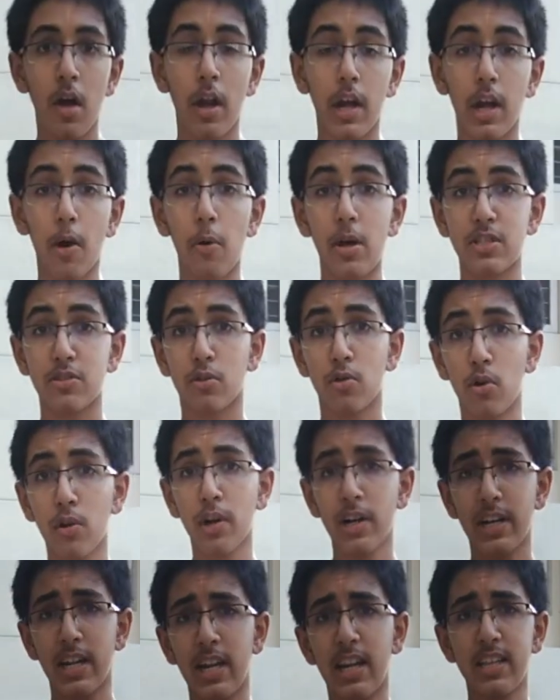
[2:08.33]
Now as
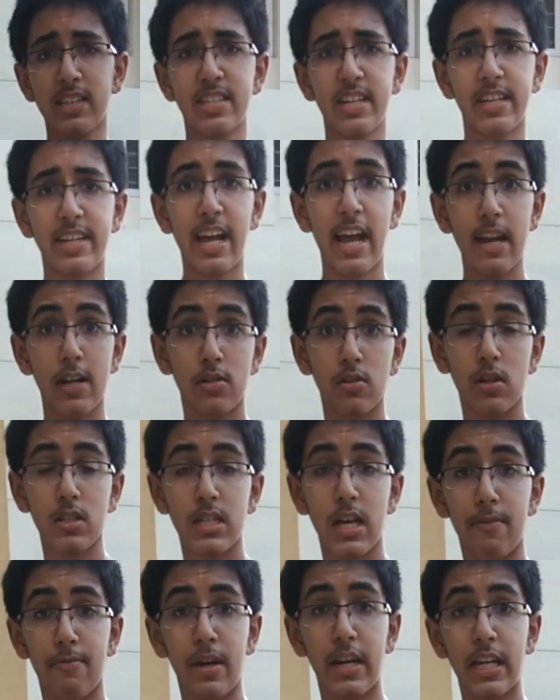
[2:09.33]
crocodilians and dinosaurs
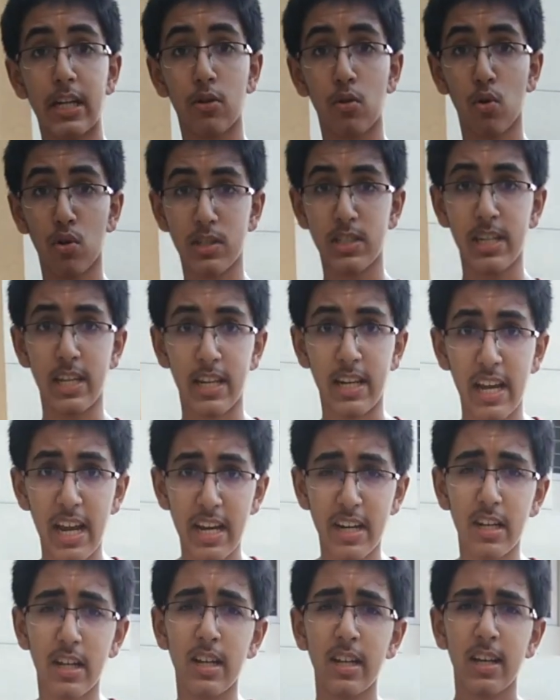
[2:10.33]
are very closely
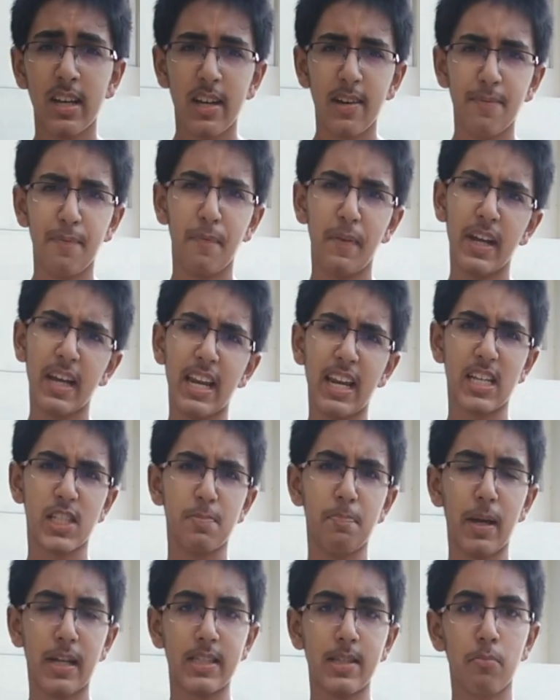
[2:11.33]
related, we can
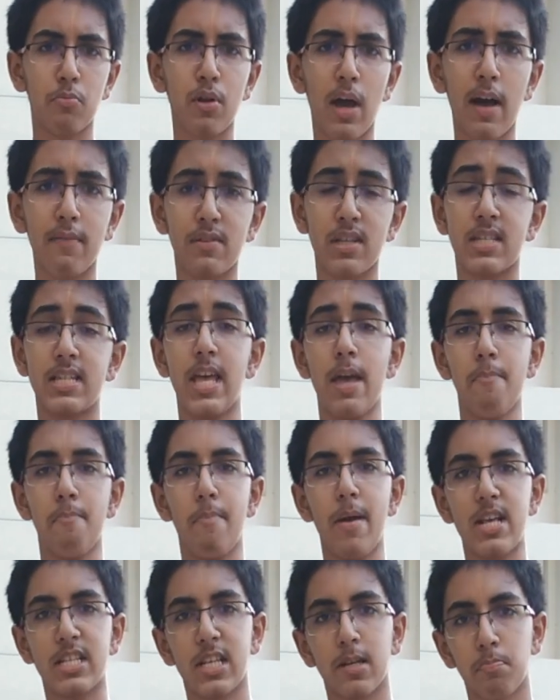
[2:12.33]
expect them to have the same
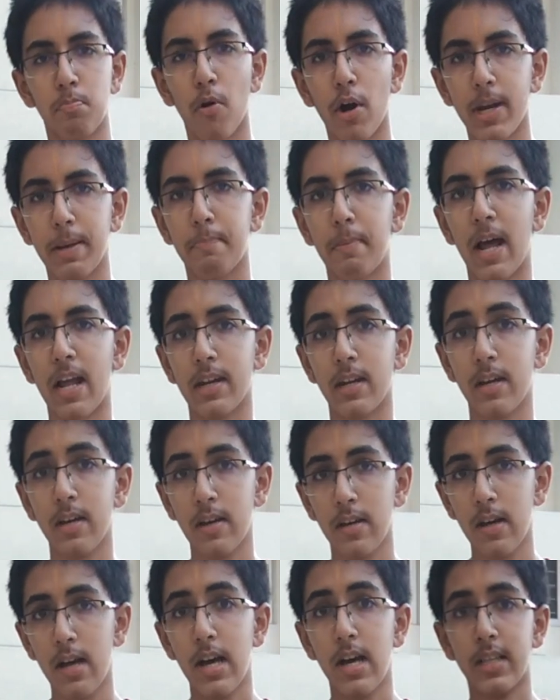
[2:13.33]
basic body plan.
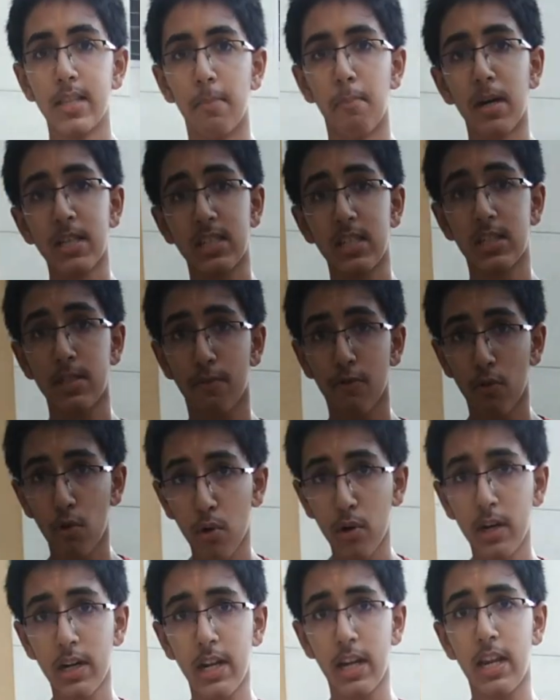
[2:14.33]
The muscles of
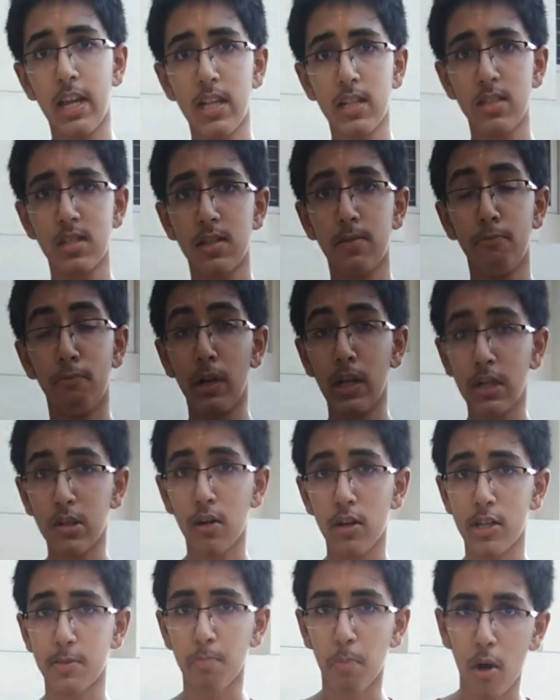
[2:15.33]
crocodilians will
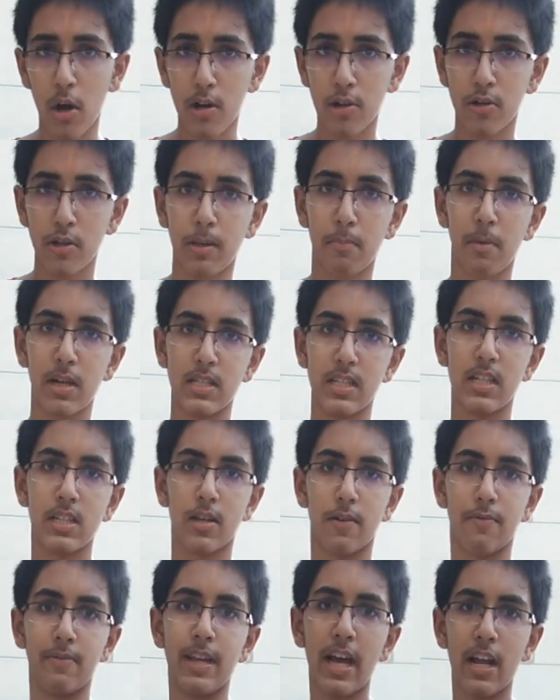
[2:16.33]
correspond to the
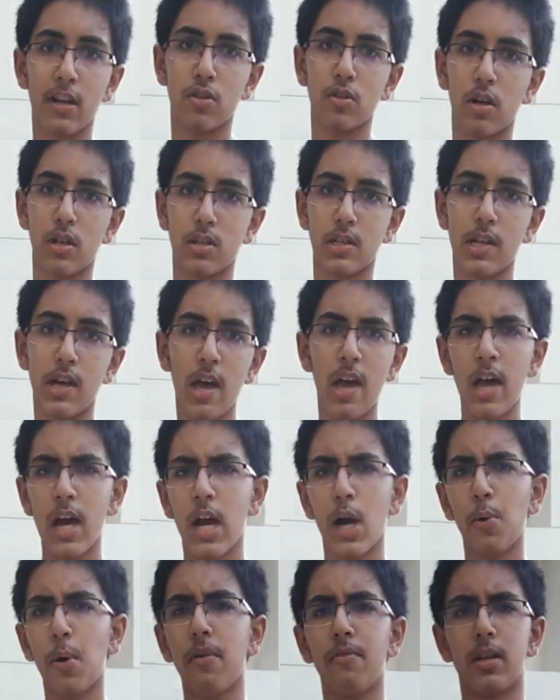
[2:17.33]
muscles of dinosaurs.
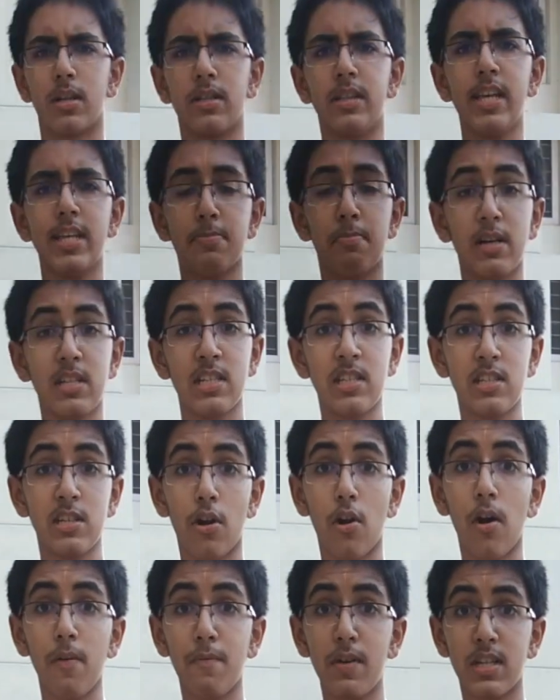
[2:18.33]
However, these muscles are
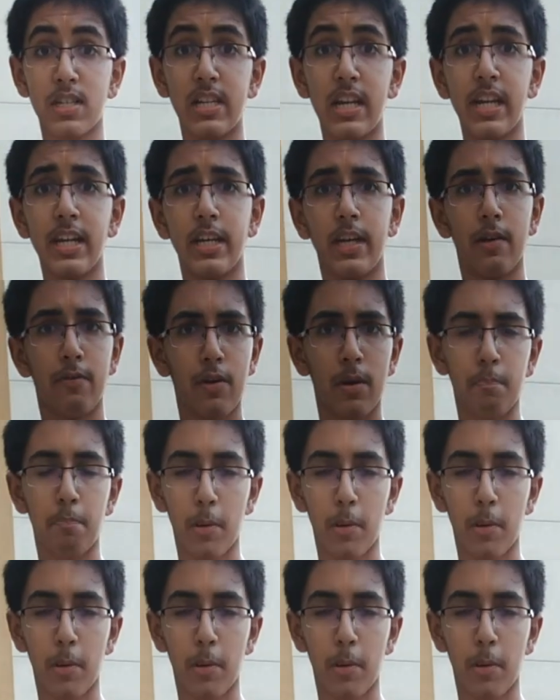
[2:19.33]
obviously of different